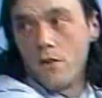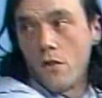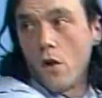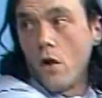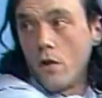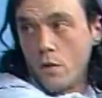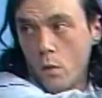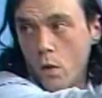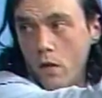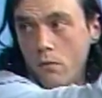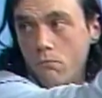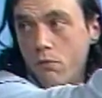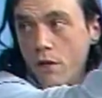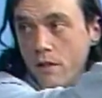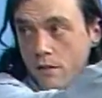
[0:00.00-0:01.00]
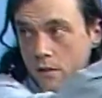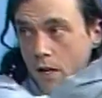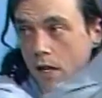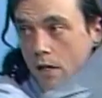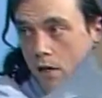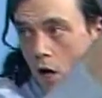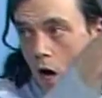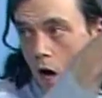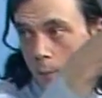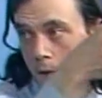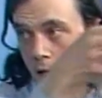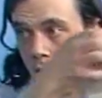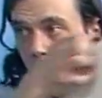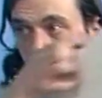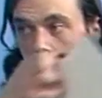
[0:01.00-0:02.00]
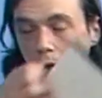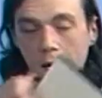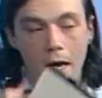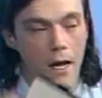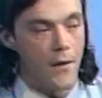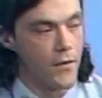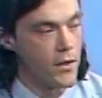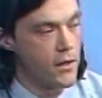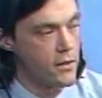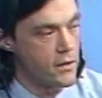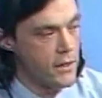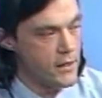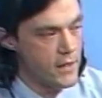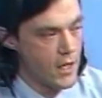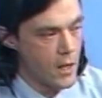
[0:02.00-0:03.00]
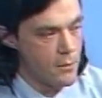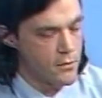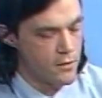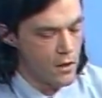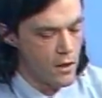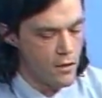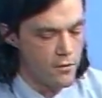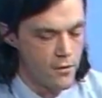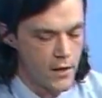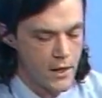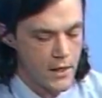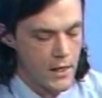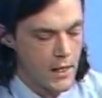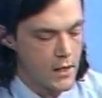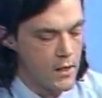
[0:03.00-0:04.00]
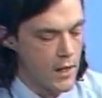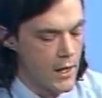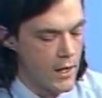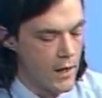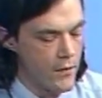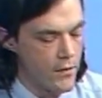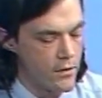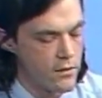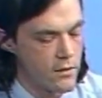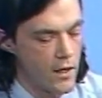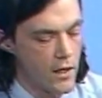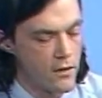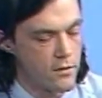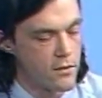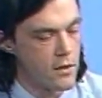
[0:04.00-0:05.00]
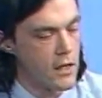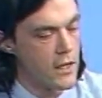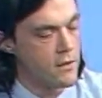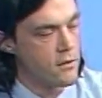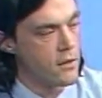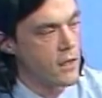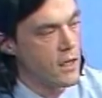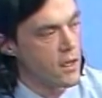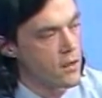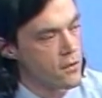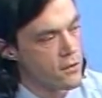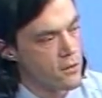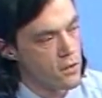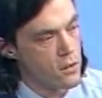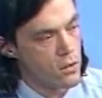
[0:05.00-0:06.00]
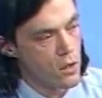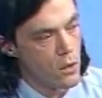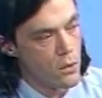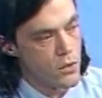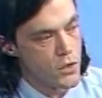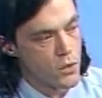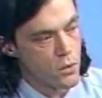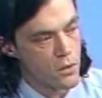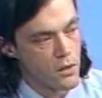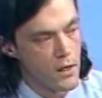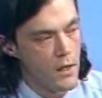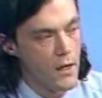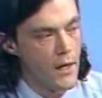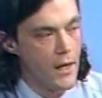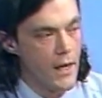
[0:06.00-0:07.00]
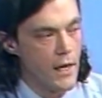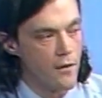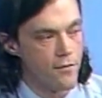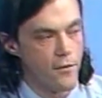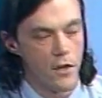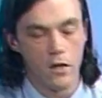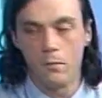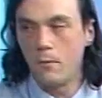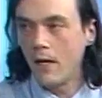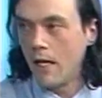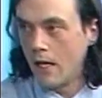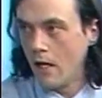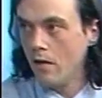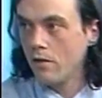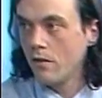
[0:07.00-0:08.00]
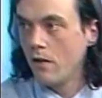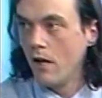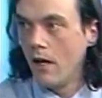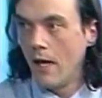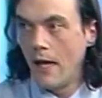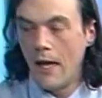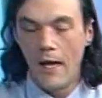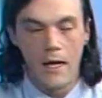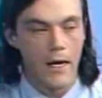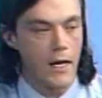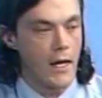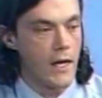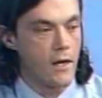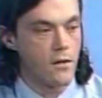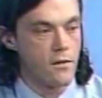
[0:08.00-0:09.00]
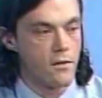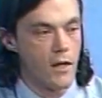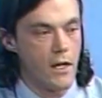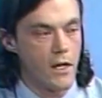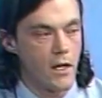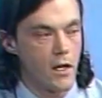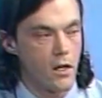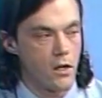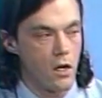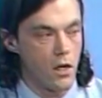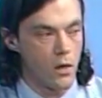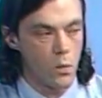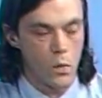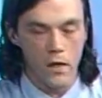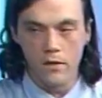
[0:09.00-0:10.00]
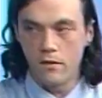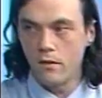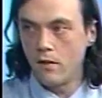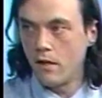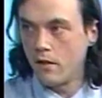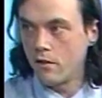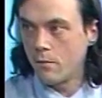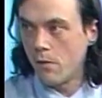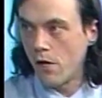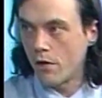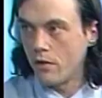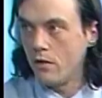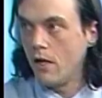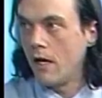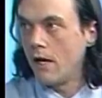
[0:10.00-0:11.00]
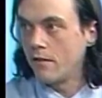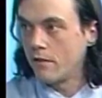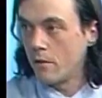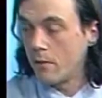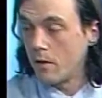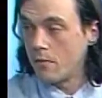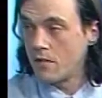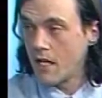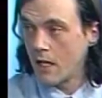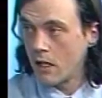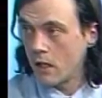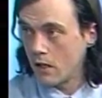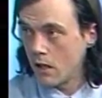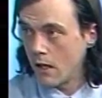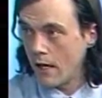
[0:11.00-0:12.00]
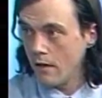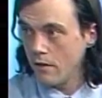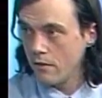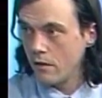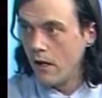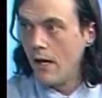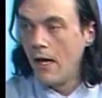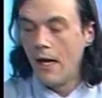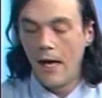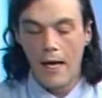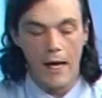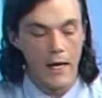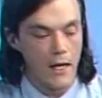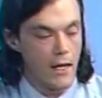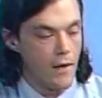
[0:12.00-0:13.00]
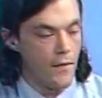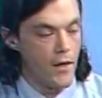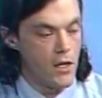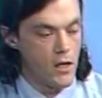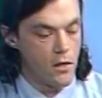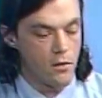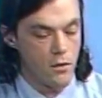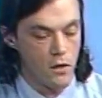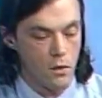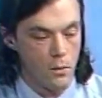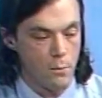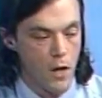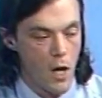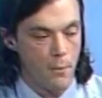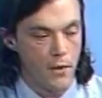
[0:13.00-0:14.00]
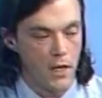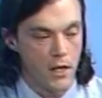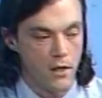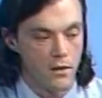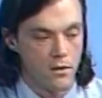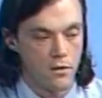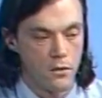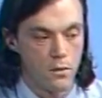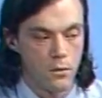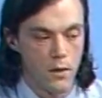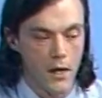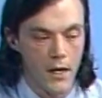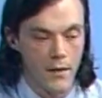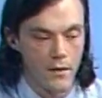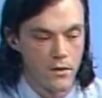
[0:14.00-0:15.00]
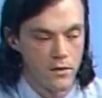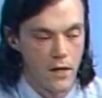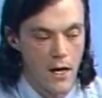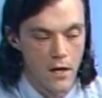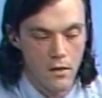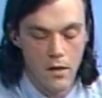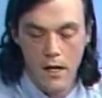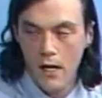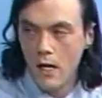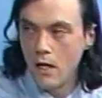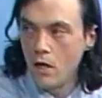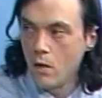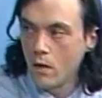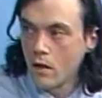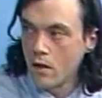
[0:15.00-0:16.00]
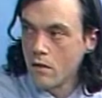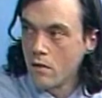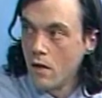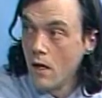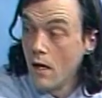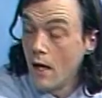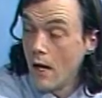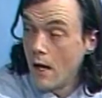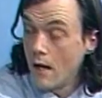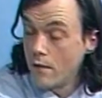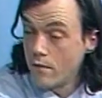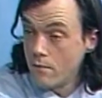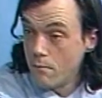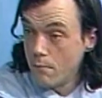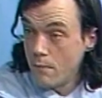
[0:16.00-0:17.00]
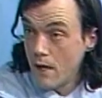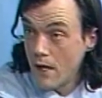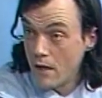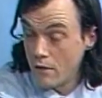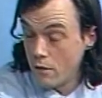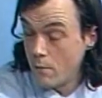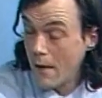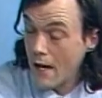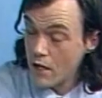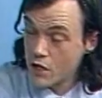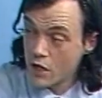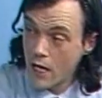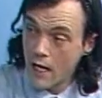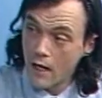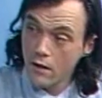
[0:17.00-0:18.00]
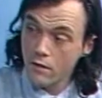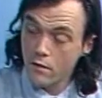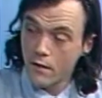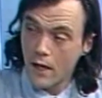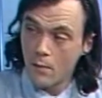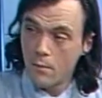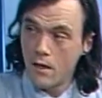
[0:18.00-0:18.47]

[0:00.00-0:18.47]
see on your all-in-one print scan copy. Uh, the lid comes off and then uh, this guy slides in here. So you load your uh, film in it and uh, it can take a lot at once in this model. Uh, some of them take a little less. And uh, then you, you pop it into the scanner and you can do batch scanning. So